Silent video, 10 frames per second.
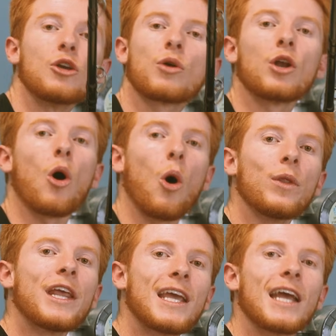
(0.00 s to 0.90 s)
You can
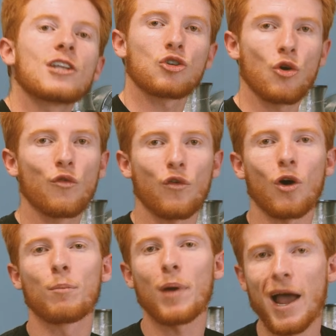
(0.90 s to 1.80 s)
only get so
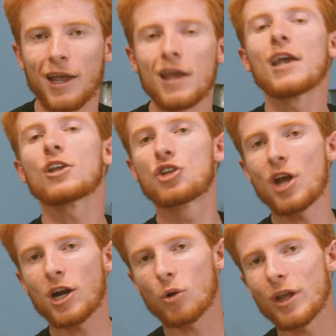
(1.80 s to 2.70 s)
far back,
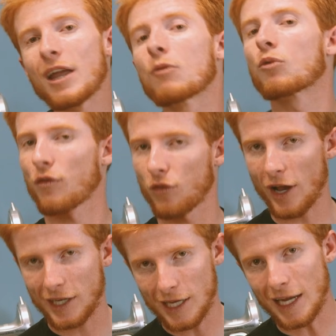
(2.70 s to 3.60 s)
generally
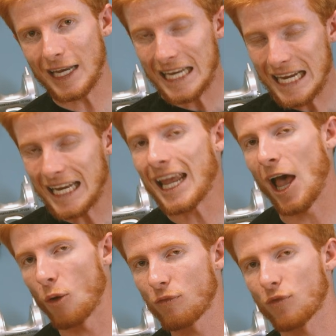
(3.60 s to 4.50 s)
reflecting and needing
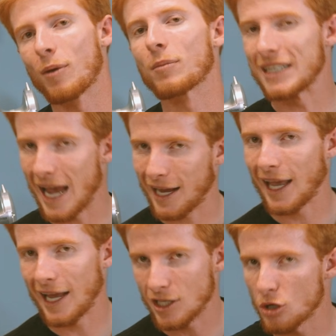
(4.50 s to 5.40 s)
help from
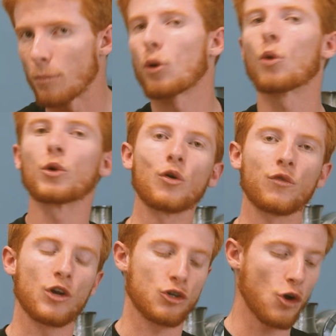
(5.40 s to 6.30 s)
deckhands to pull your
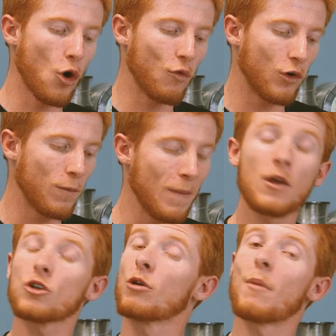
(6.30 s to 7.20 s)
fish over.
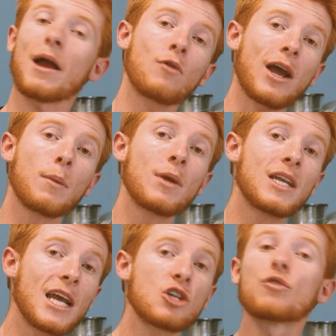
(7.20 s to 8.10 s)
So my
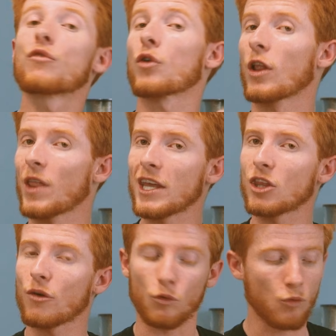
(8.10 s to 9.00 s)
recommendation for the length
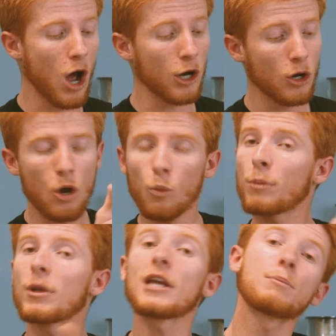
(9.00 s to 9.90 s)
of a rod
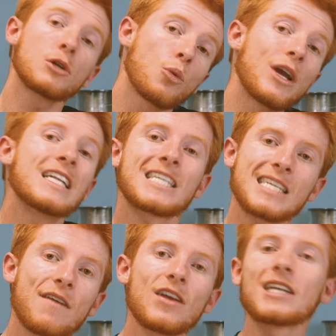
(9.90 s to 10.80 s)
would be between
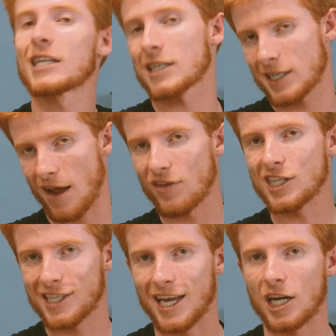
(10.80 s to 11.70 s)
7 to
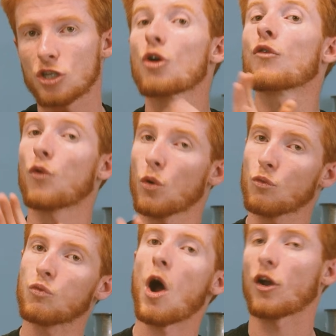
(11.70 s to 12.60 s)
7'6" for
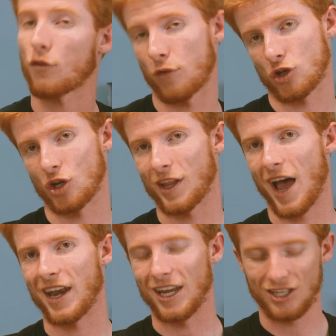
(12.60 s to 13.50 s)
rock fishing,
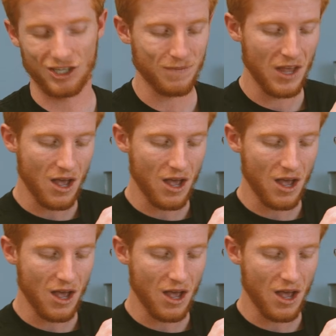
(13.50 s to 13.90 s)
that is.